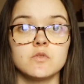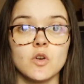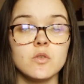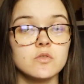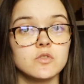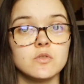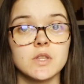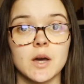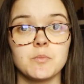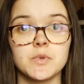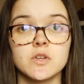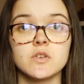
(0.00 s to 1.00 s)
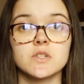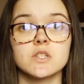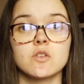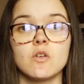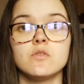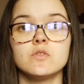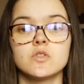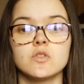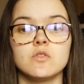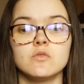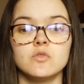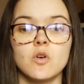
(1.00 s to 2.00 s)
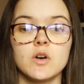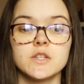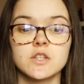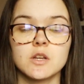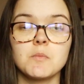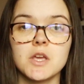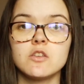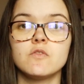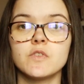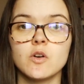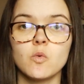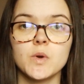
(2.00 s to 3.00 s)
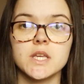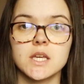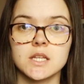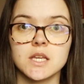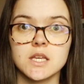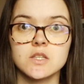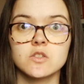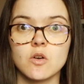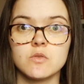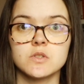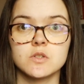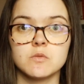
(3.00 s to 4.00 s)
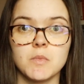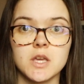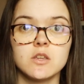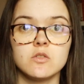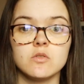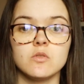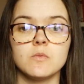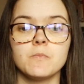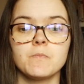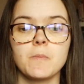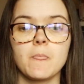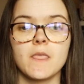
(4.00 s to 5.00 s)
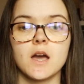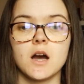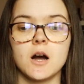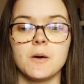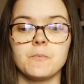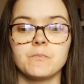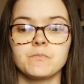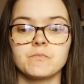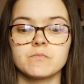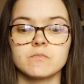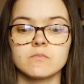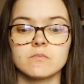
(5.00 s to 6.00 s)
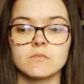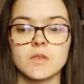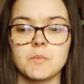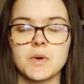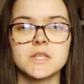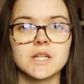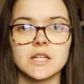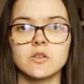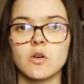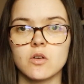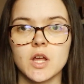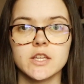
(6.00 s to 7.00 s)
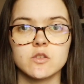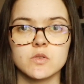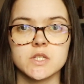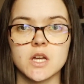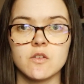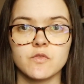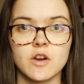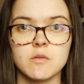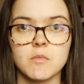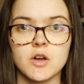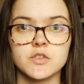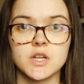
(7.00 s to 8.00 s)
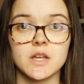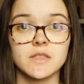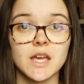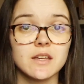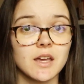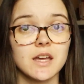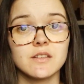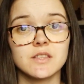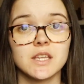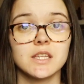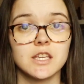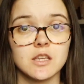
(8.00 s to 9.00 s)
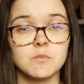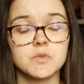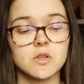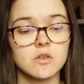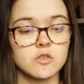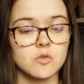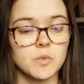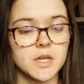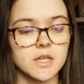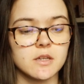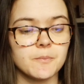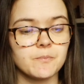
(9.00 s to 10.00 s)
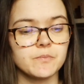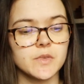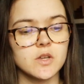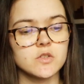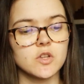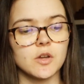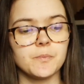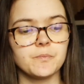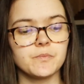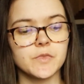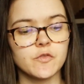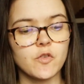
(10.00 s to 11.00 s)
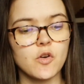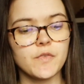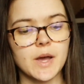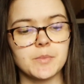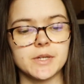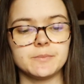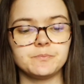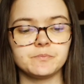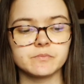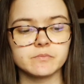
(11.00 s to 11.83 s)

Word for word: don't do that, because it's going to not, it's going to make you feel weak, and it is going to make you um, basically not like yourself very much. And that kind of thing keeps you weak. So the fourth habit